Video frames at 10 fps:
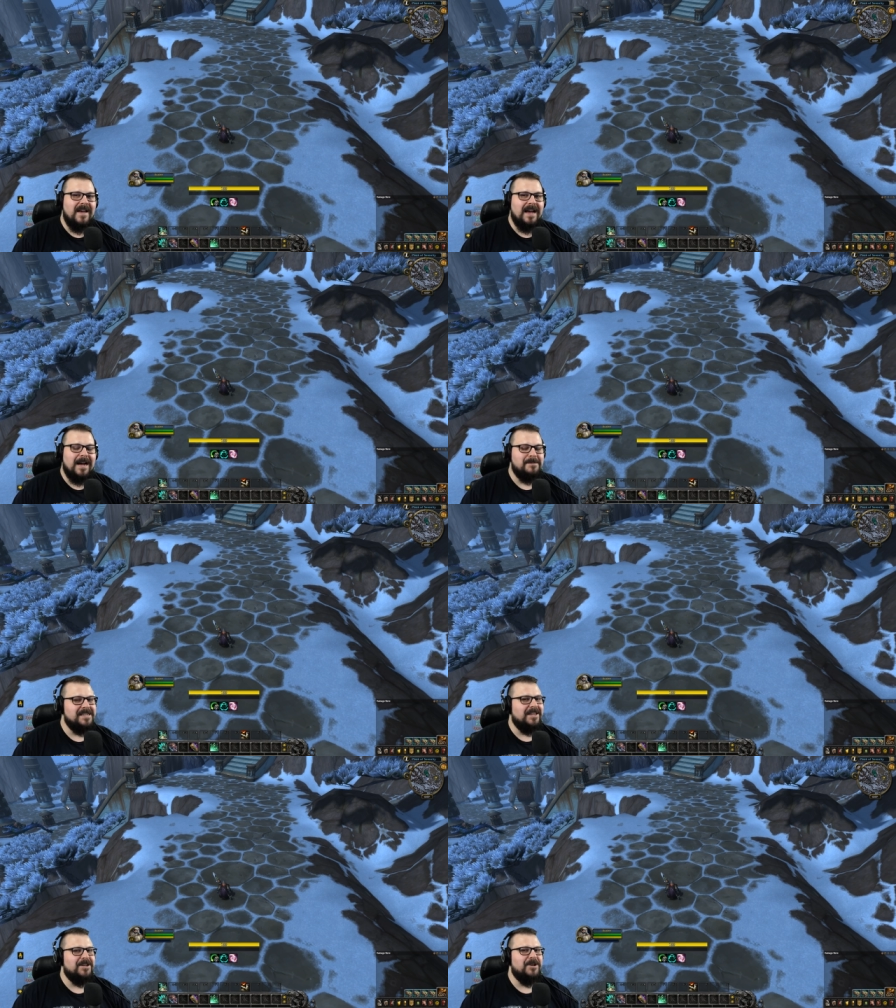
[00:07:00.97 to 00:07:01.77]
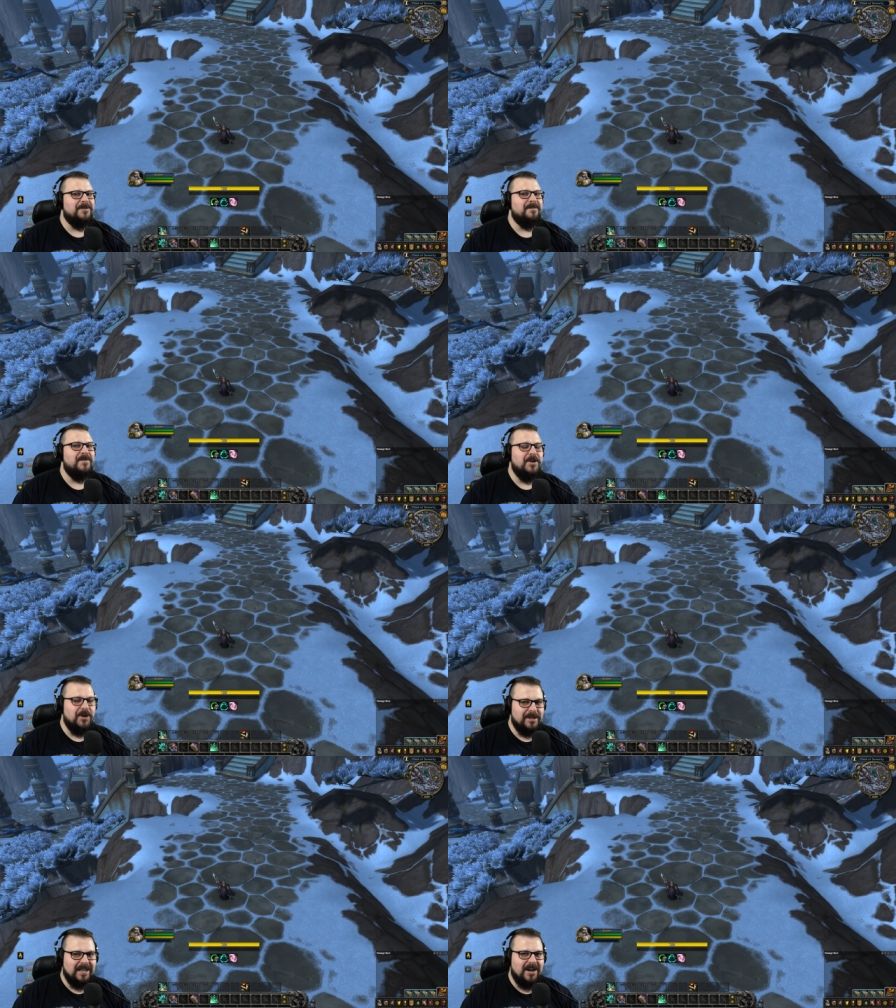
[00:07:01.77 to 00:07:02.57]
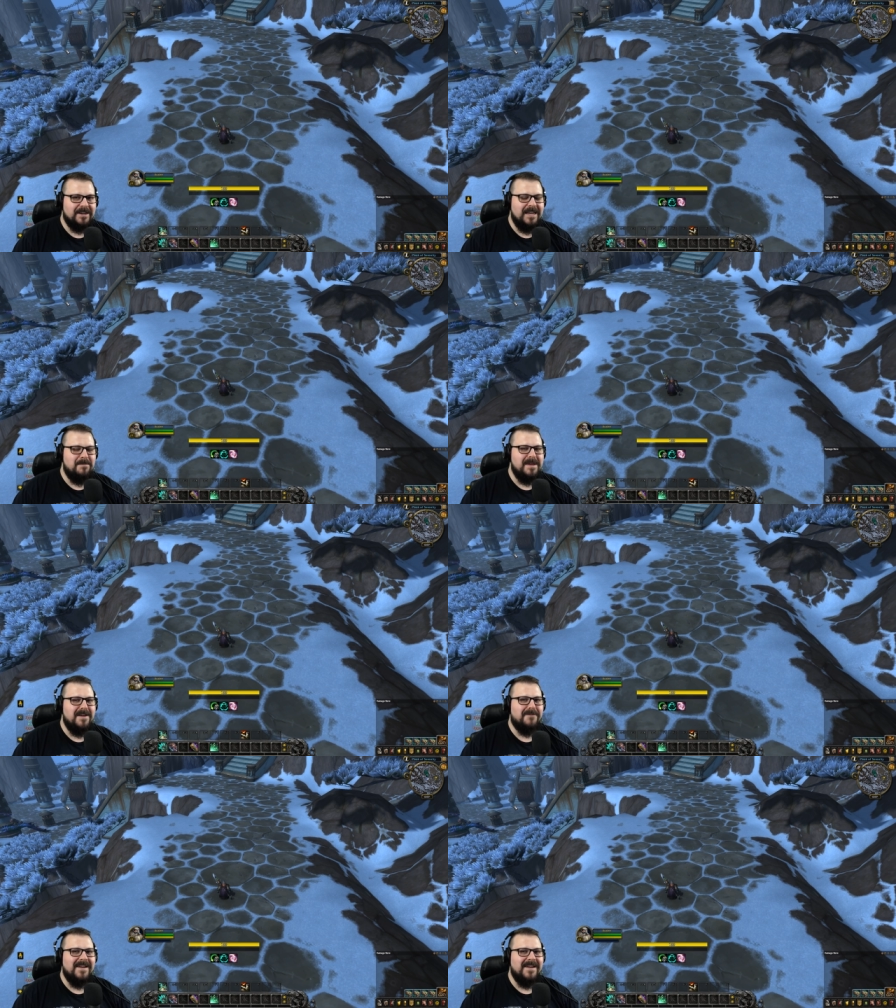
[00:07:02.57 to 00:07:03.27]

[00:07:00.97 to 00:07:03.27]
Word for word: I'm telling you, good luck in B F A,